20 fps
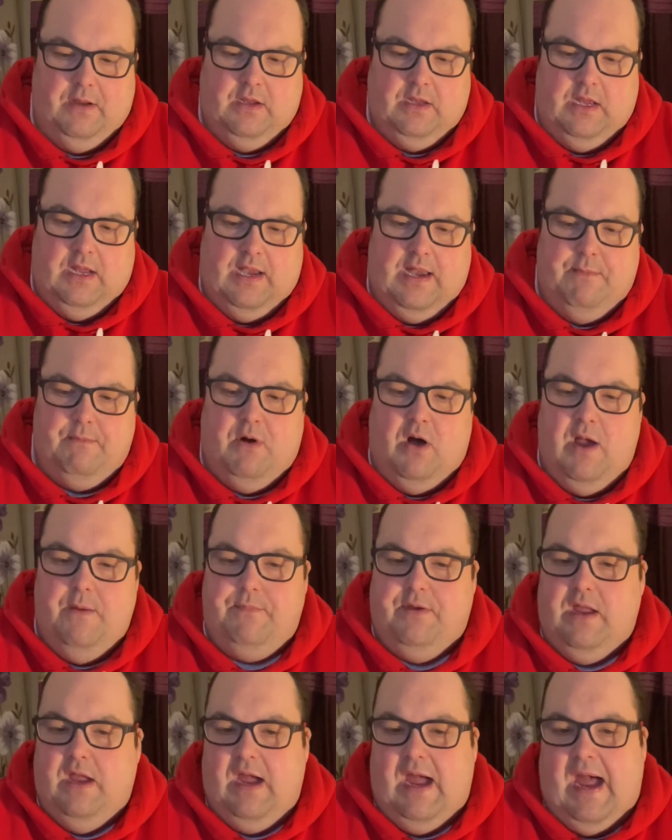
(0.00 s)
there might
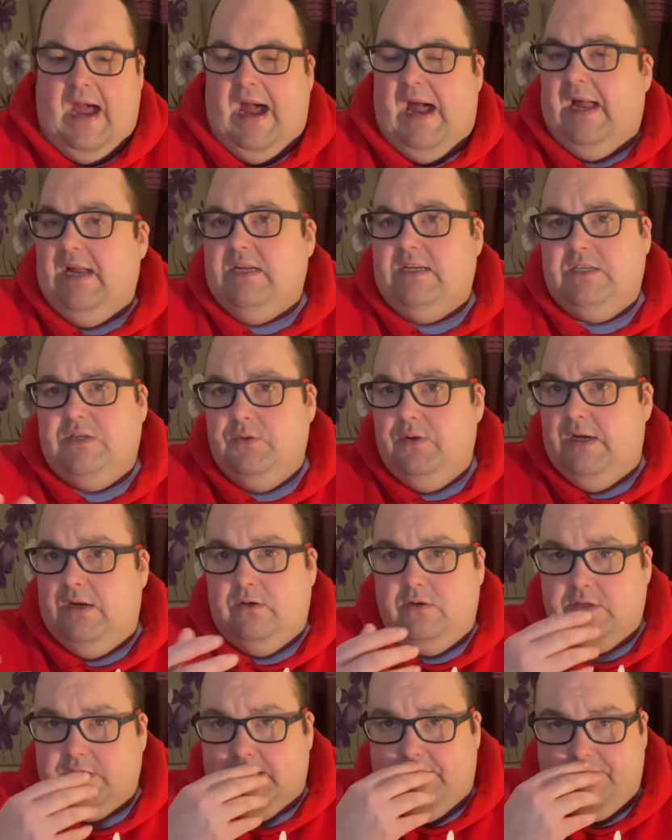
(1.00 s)
be a hack to it
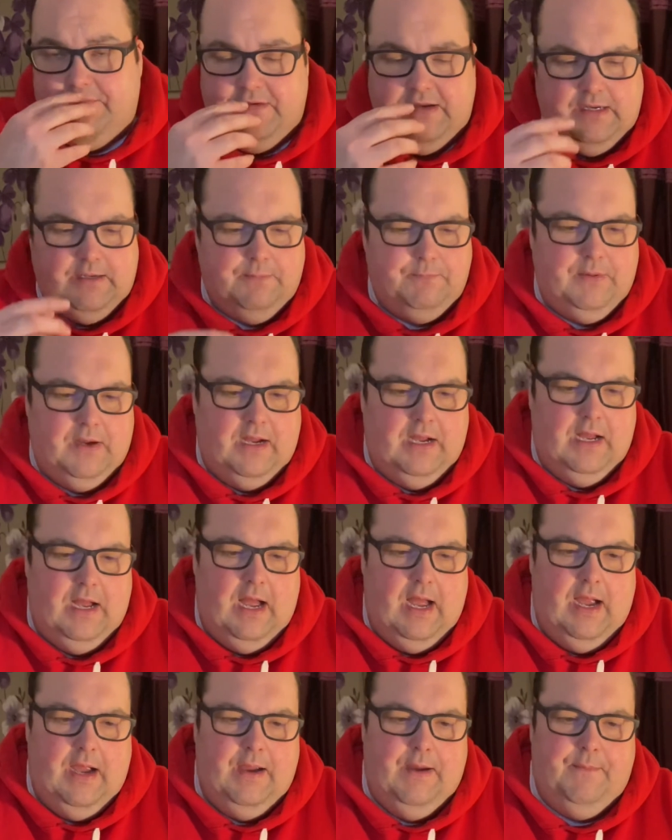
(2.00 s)
or something, but
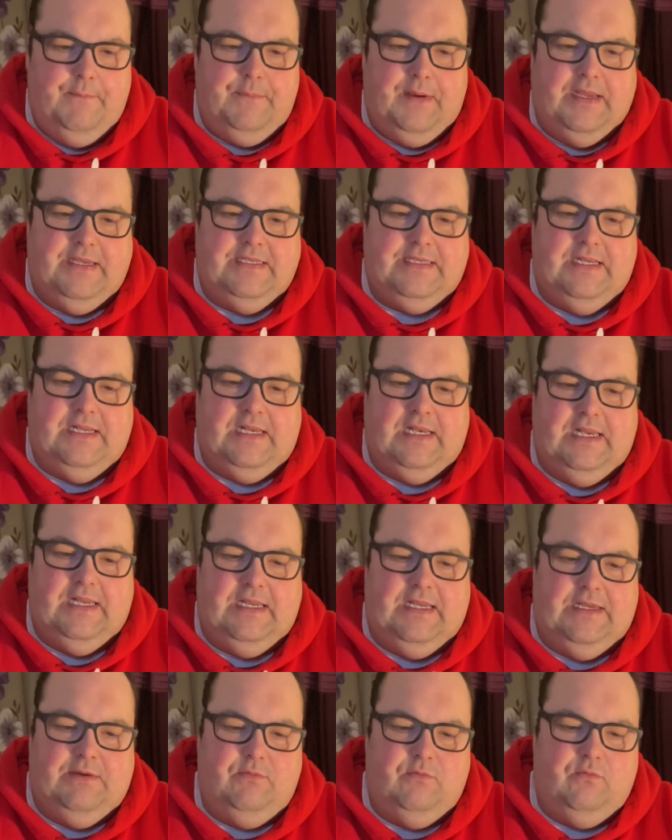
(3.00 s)

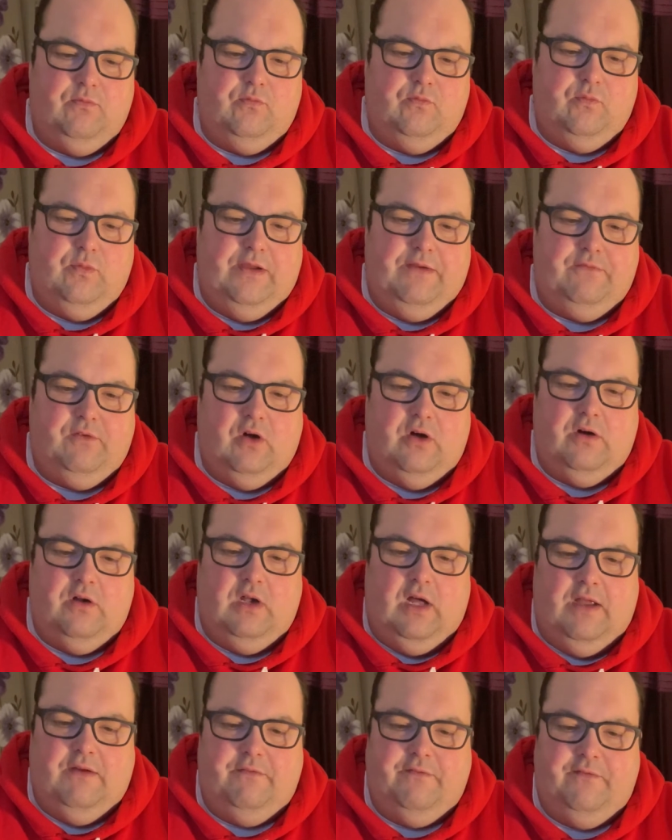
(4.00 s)
basically we've got
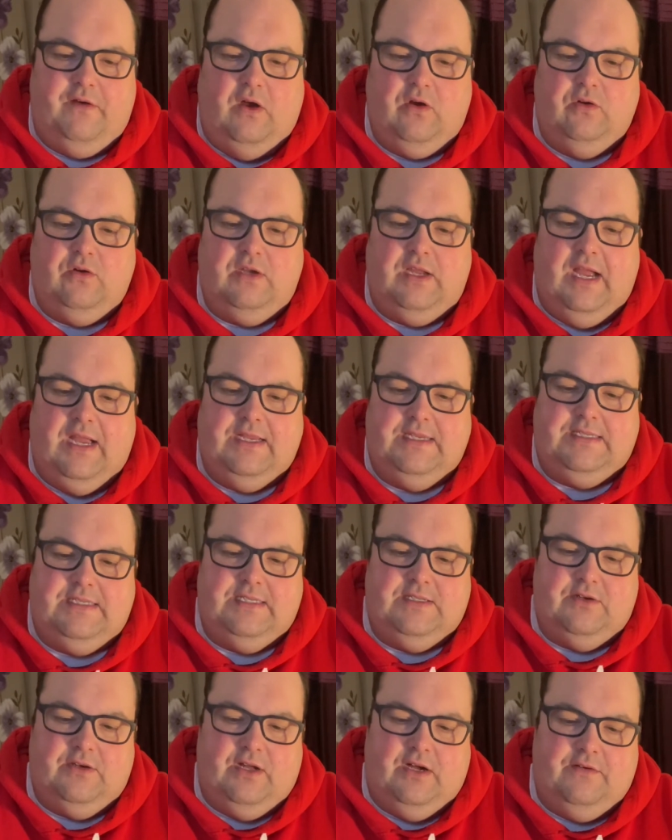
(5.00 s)
like phone
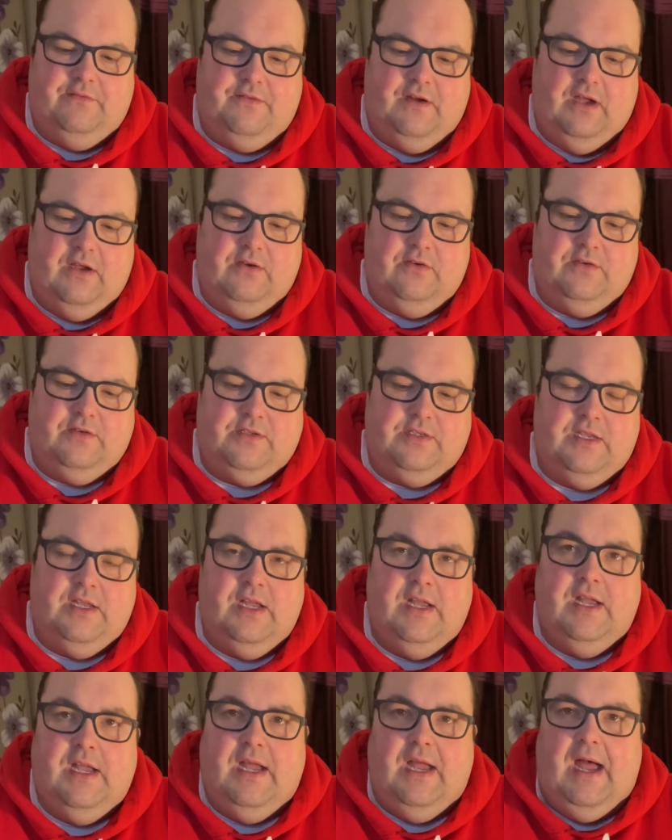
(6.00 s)
cases on our phones,
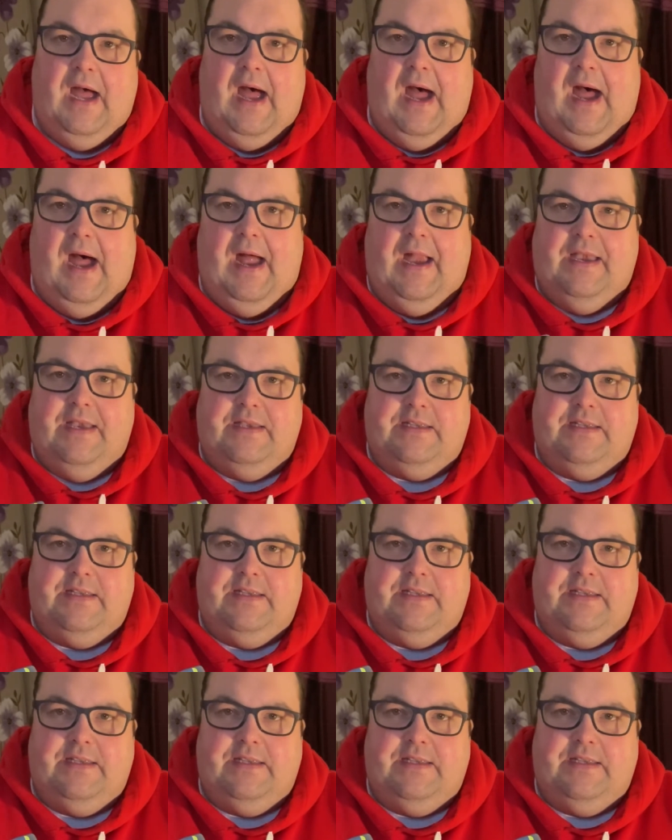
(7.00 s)
and